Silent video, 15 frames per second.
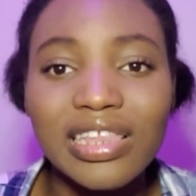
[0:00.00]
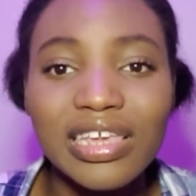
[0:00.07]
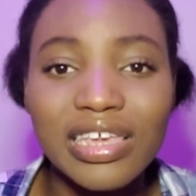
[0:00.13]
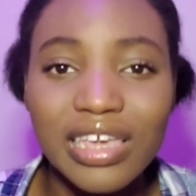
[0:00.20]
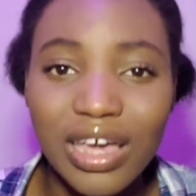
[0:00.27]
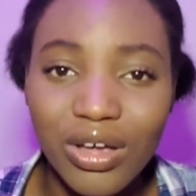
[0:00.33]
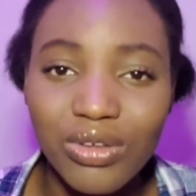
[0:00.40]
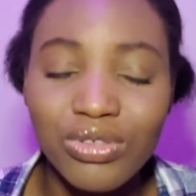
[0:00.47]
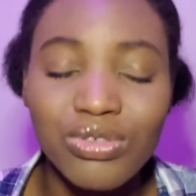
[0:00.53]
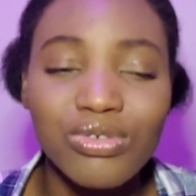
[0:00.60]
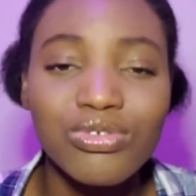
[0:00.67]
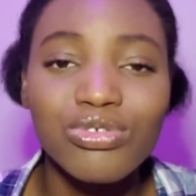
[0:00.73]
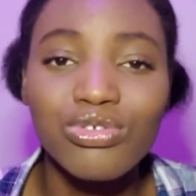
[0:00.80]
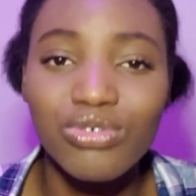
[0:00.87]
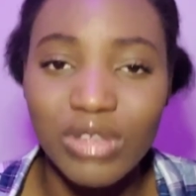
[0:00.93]
the girls
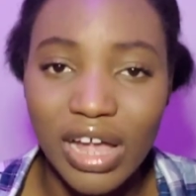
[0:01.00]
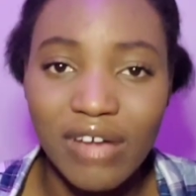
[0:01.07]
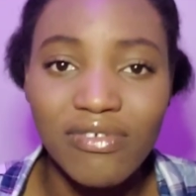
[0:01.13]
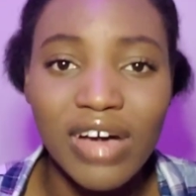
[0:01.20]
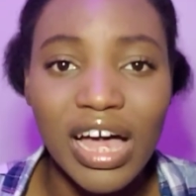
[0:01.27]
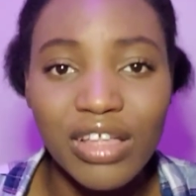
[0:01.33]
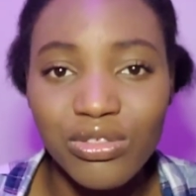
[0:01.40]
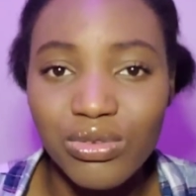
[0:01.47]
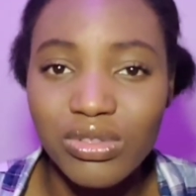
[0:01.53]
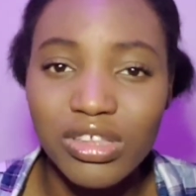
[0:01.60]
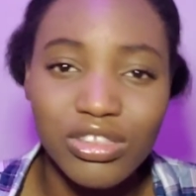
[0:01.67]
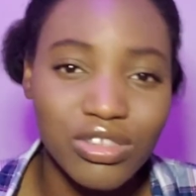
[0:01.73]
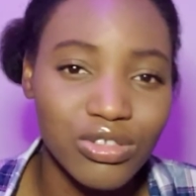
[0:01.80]
should have handled the